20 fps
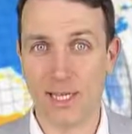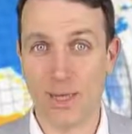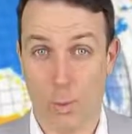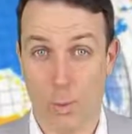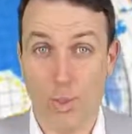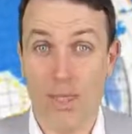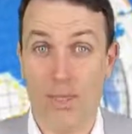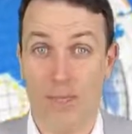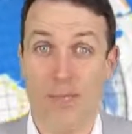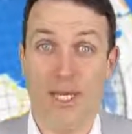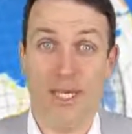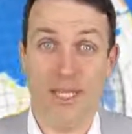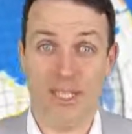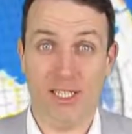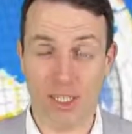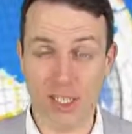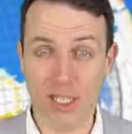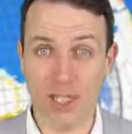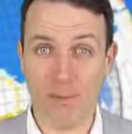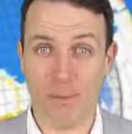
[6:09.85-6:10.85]
will be
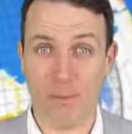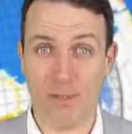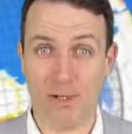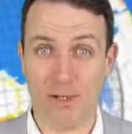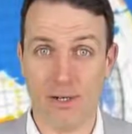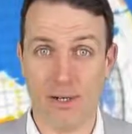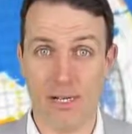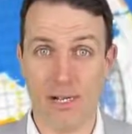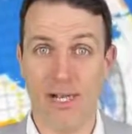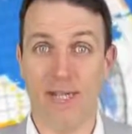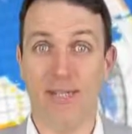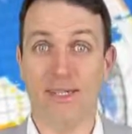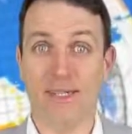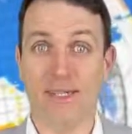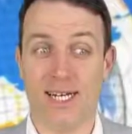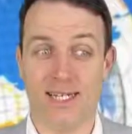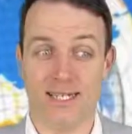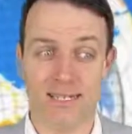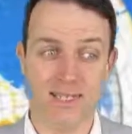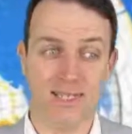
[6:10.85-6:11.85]
cheaper,
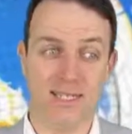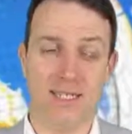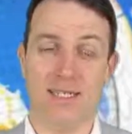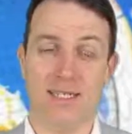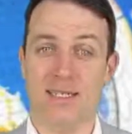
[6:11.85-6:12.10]
thus